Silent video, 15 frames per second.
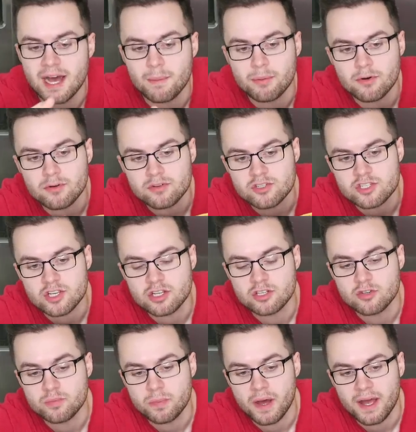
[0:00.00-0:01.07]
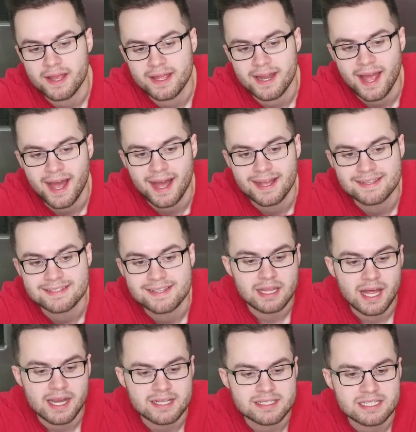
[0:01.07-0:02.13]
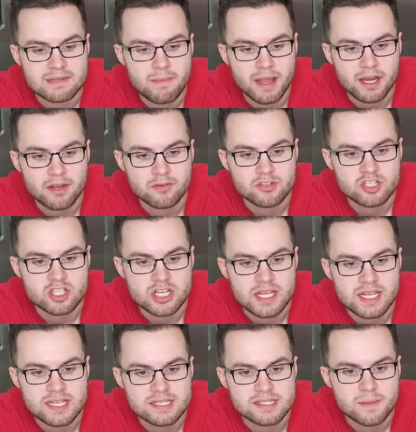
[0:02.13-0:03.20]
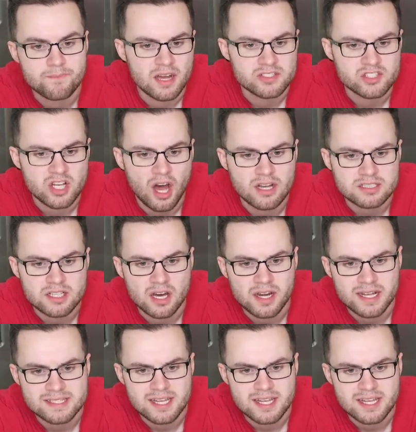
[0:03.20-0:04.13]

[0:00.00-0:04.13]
double chalupa. It has lettuce, tomato, cheese, a sauce on it.